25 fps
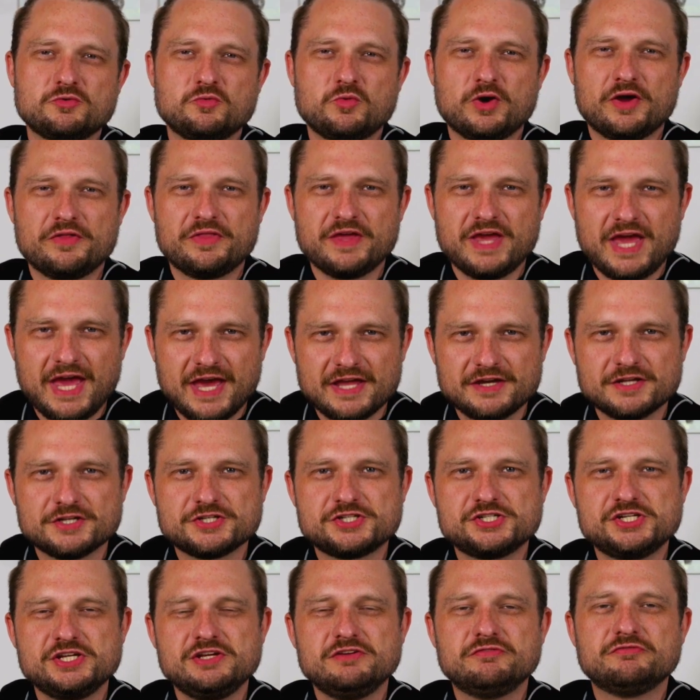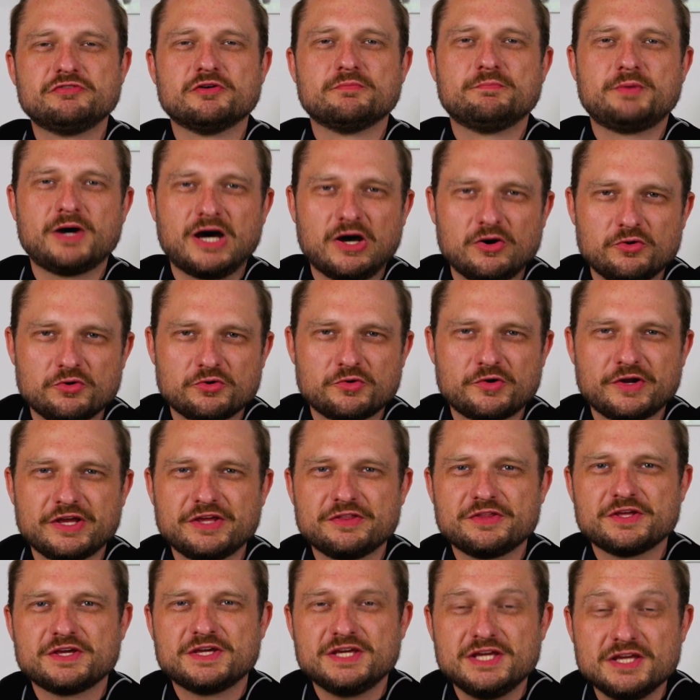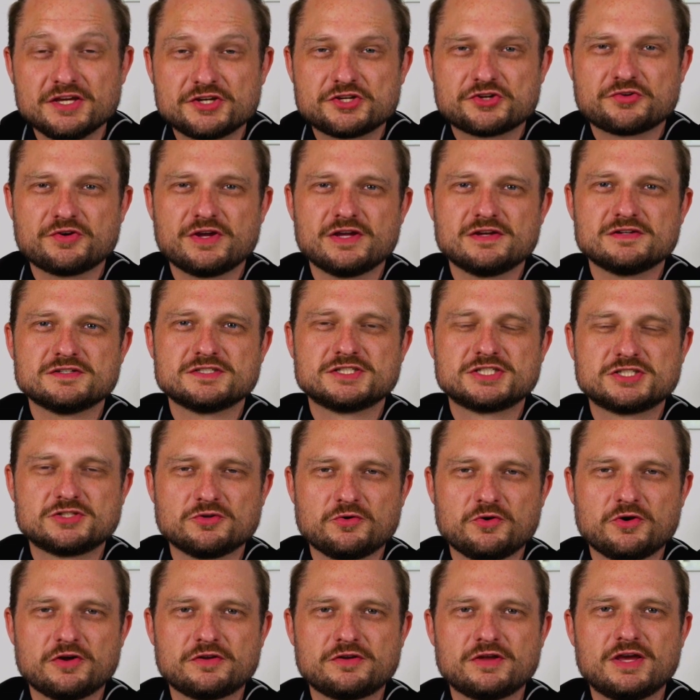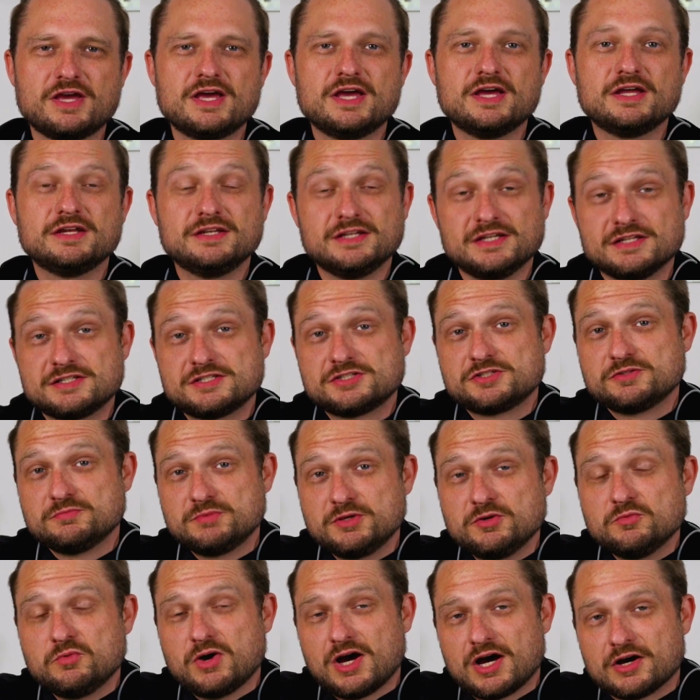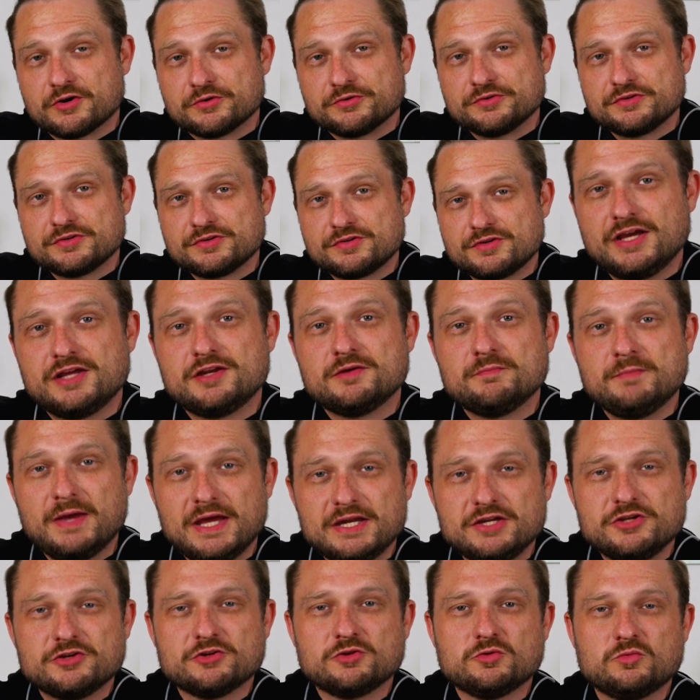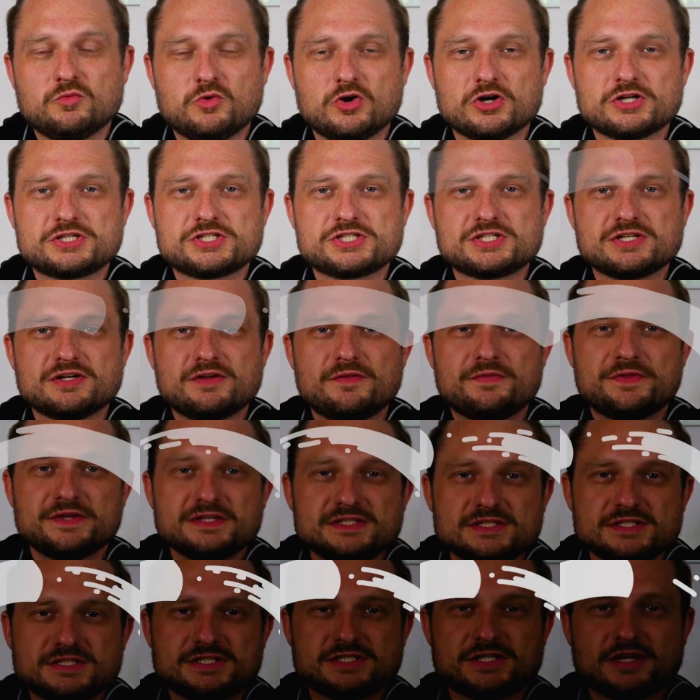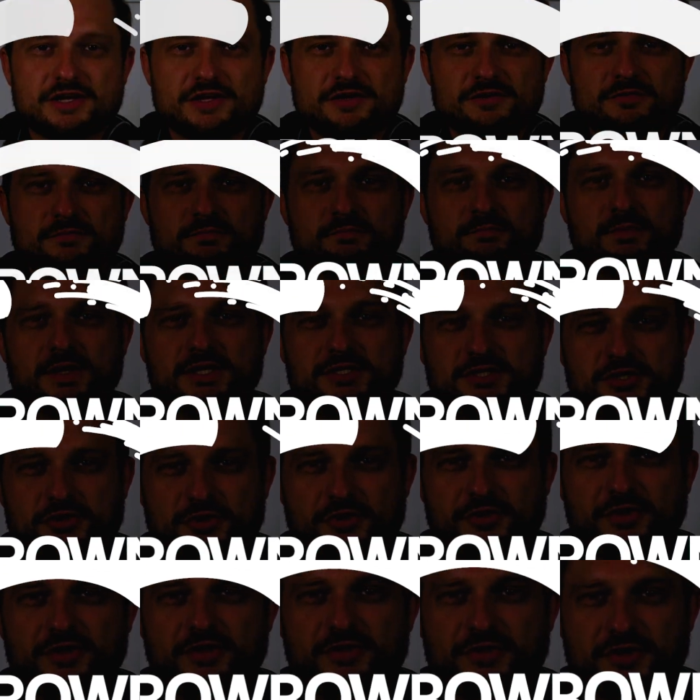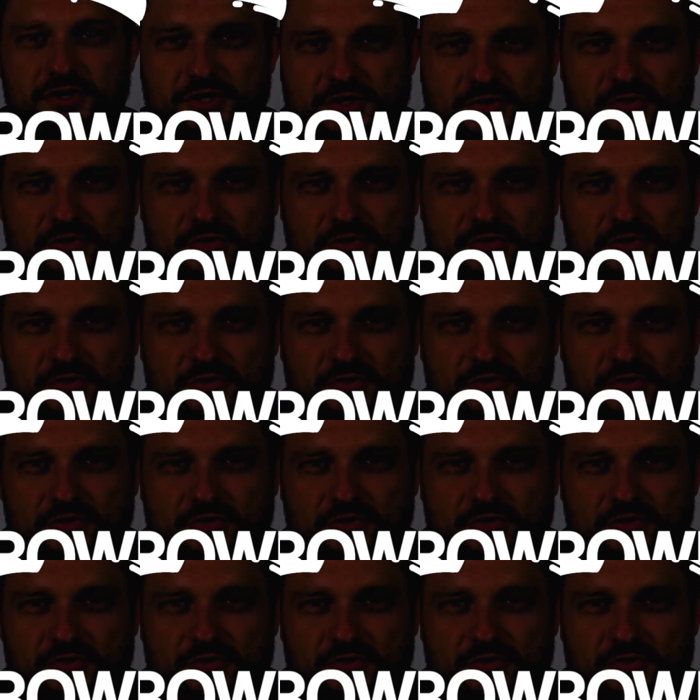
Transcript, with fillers: where the energy for powering the gear train is stored needs to be wound. In a manual watch, this is done by turning the